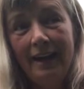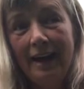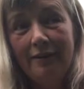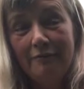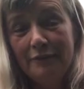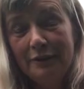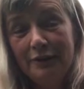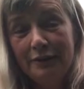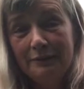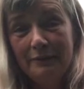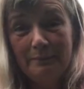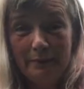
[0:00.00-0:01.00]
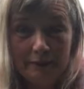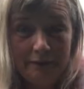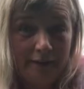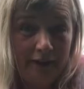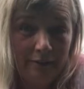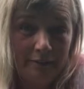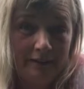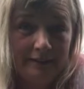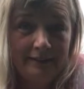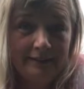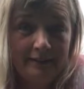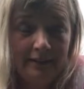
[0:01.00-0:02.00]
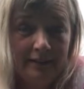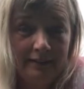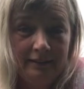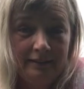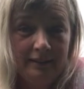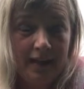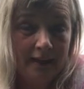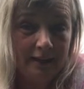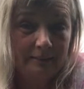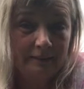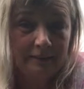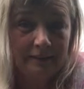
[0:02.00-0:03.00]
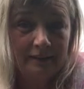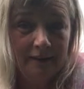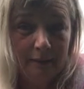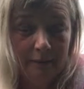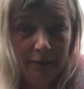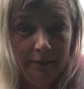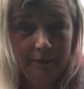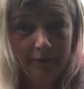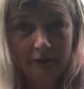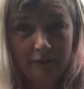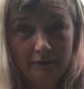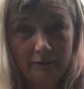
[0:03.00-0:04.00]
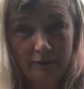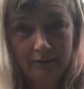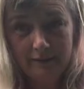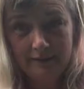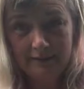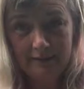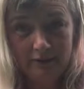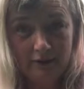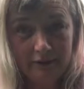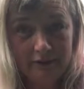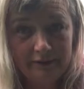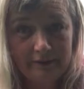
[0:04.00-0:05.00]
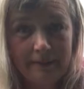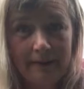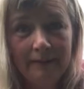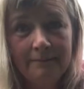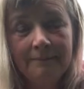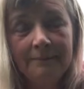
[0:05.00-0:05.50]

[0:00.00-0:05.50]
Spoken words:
I worked with both humans and animals. I work with a lot of horses and dogs as well.